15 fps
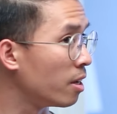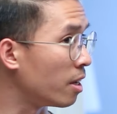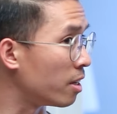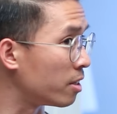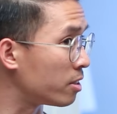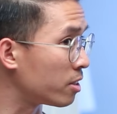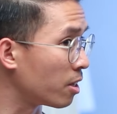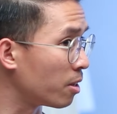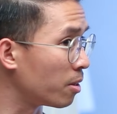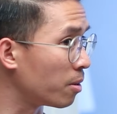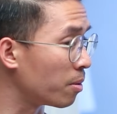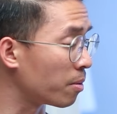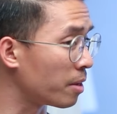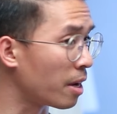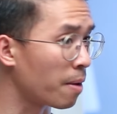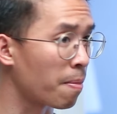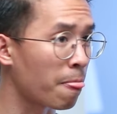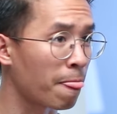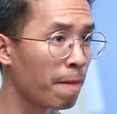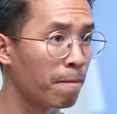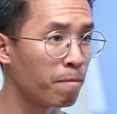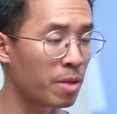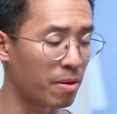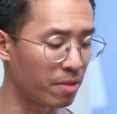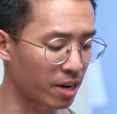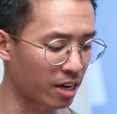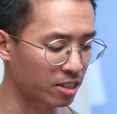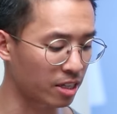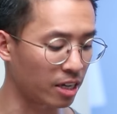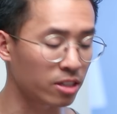and so yeah if you
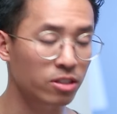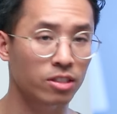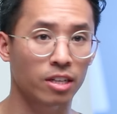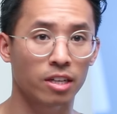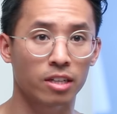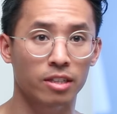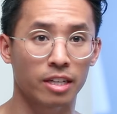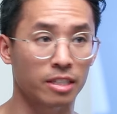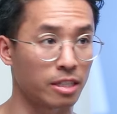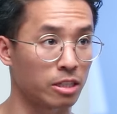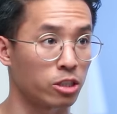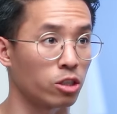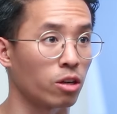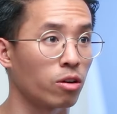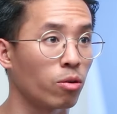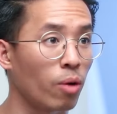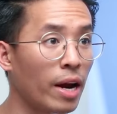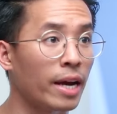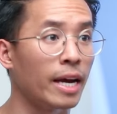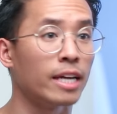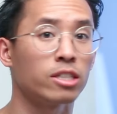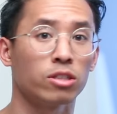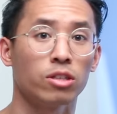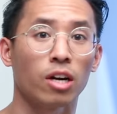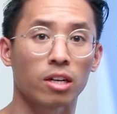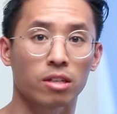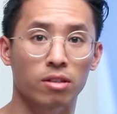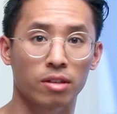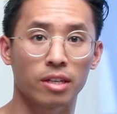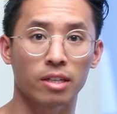guys are interested in this this is a great
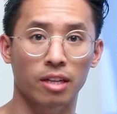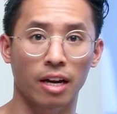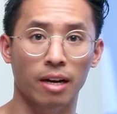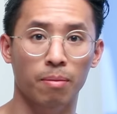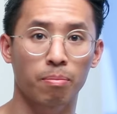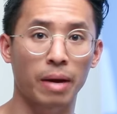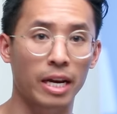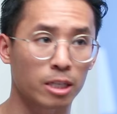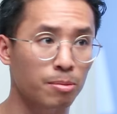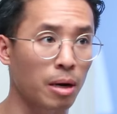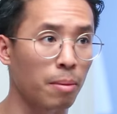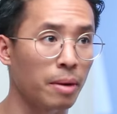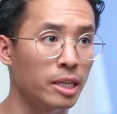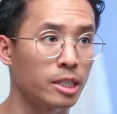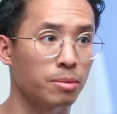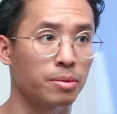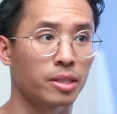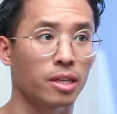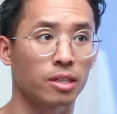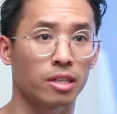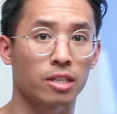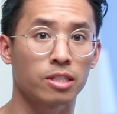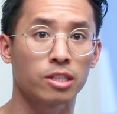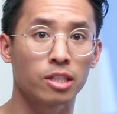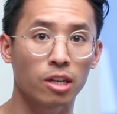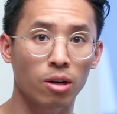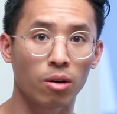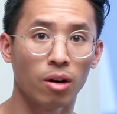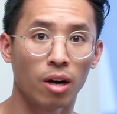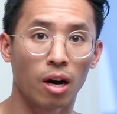introductory like paste pomade just because it's
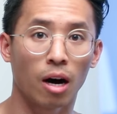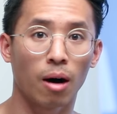still